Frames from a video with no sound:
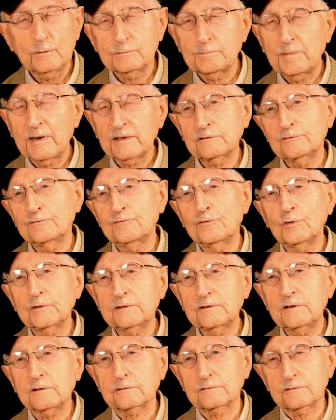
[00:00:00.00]
went back to
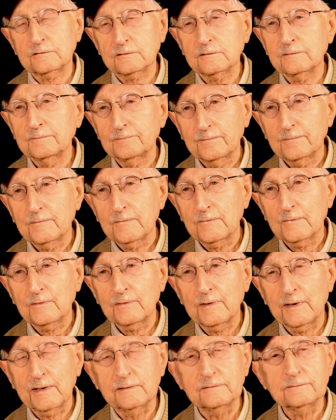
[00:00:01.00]
Fort Dix. Okay.
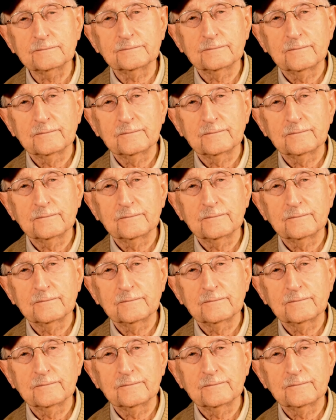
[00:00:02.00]
Right?